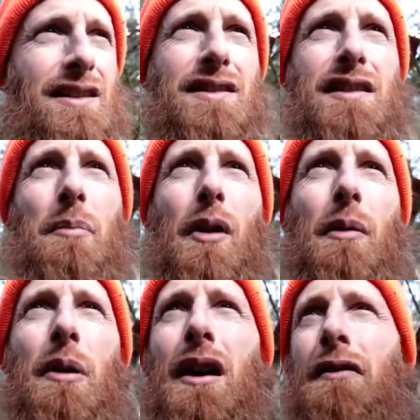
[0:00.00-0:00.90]
It's a
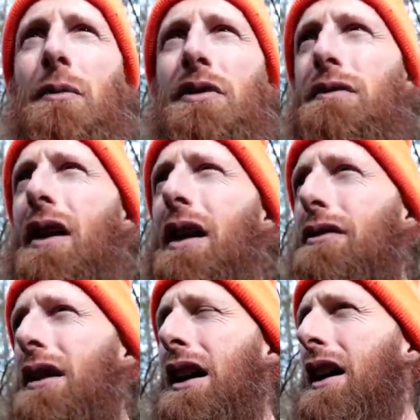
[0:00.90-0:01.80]
step up from
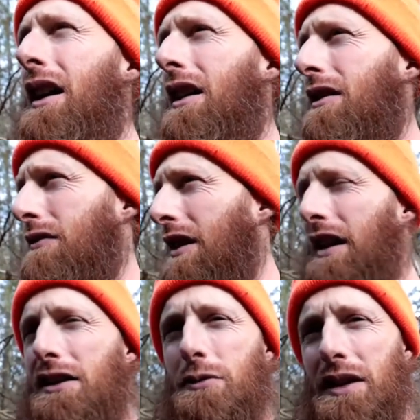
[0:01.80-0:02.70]
survival. It's
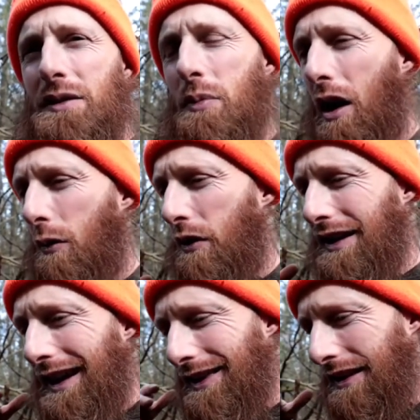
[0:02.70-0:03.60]
right in that sweet spot
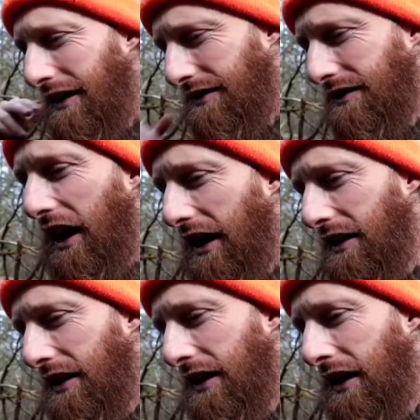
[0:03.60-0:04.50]
where you get things
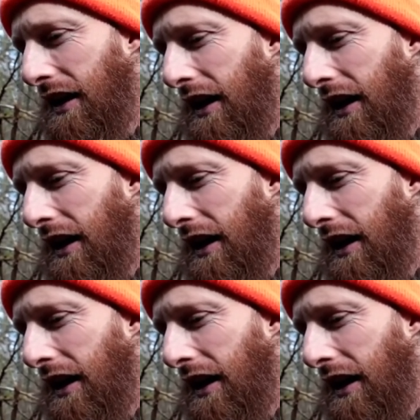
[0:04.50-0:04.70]
done,